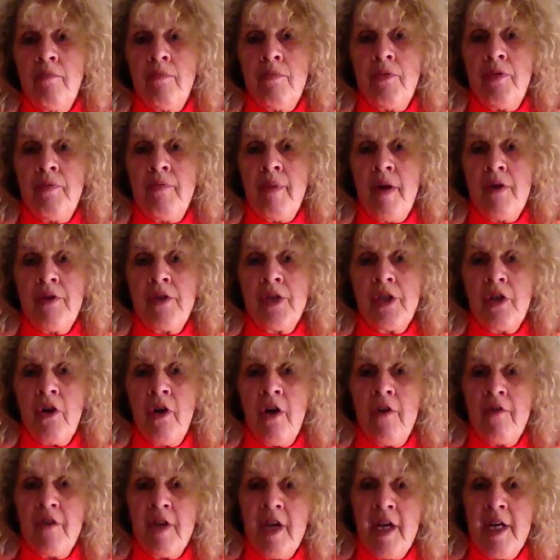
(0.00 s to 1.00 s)
the most I
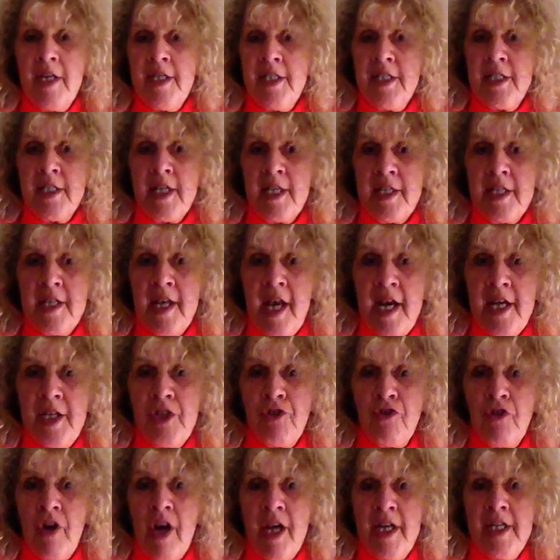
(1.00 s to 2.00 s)
ever get is the
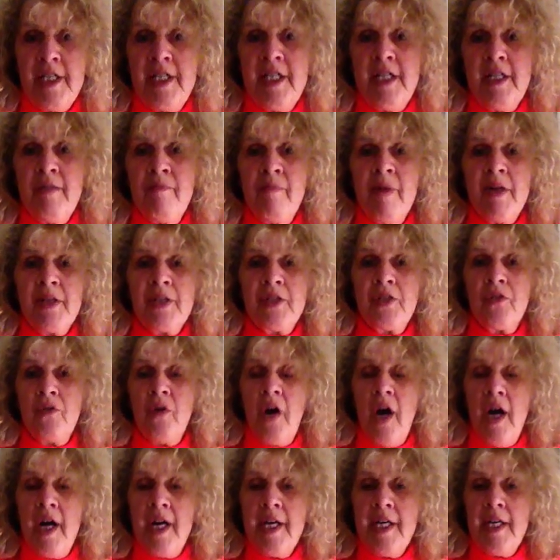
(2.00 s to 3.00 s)
age-related muscle
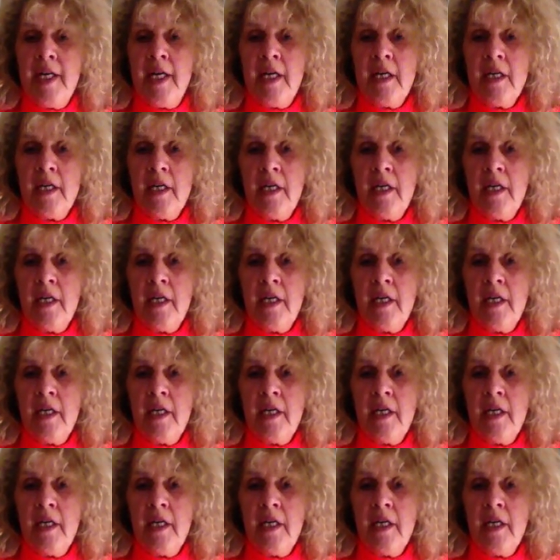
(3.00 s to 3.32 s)
ache.